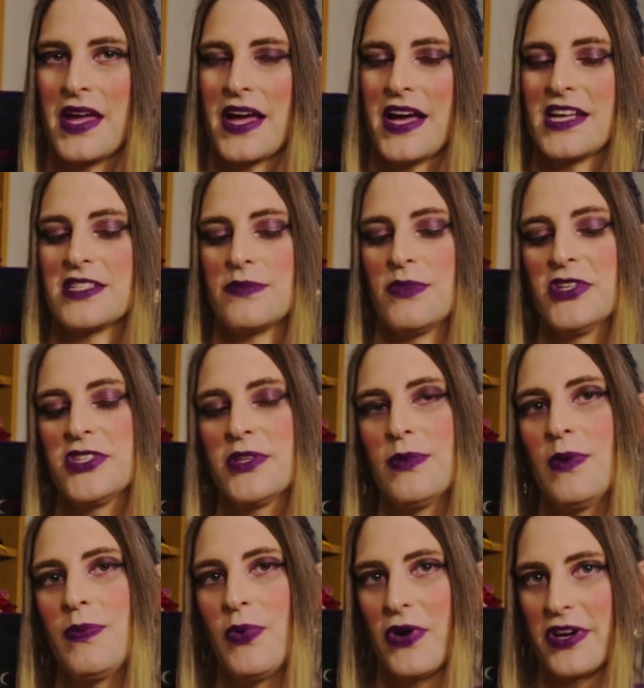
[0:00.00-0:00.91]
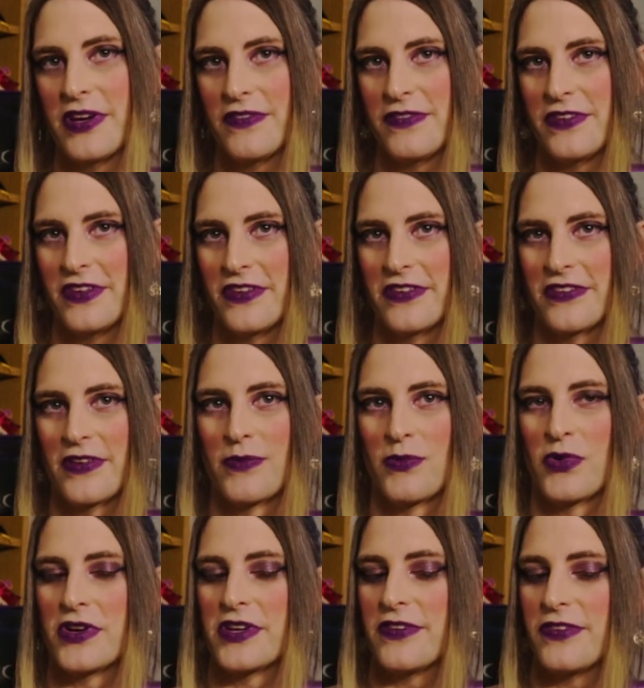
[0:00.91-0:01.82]
as multiple point of views are
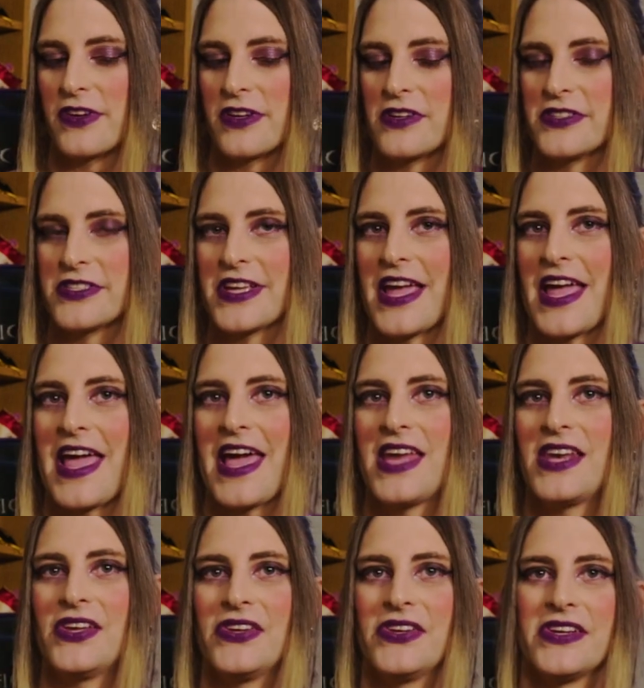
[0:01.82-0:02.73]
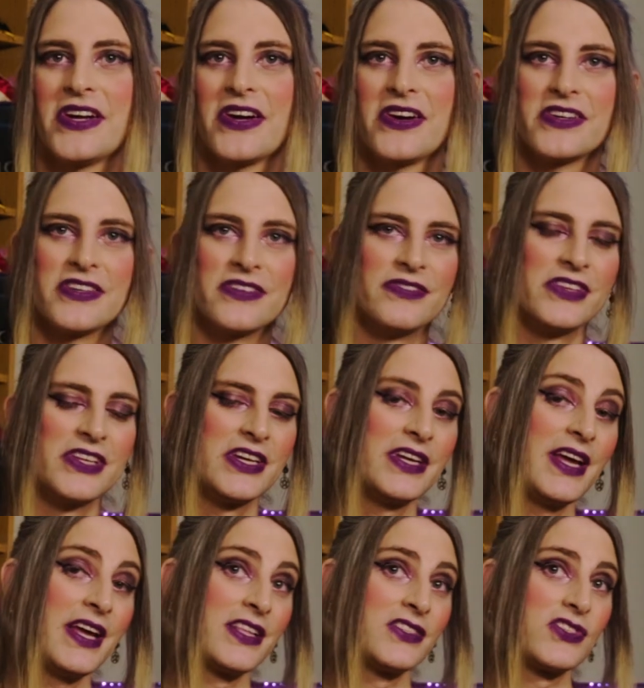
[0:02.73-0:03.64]
more difficult to handle
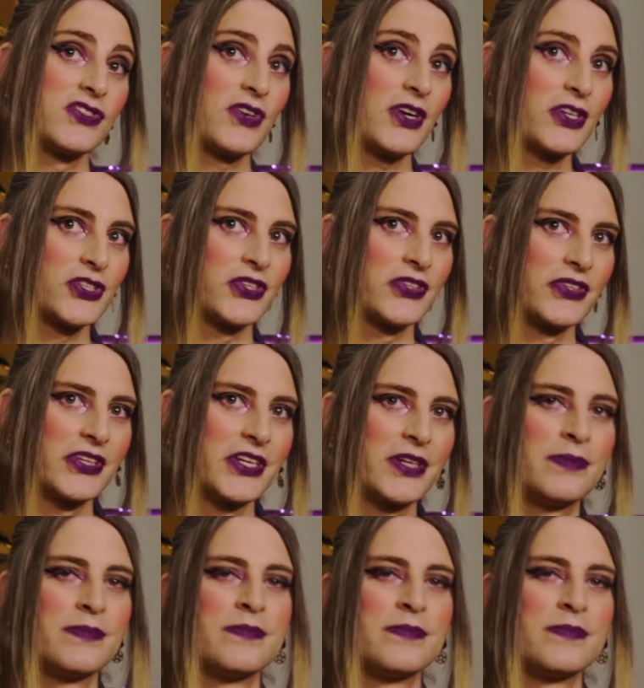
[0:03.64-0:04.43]
narratively and structurally.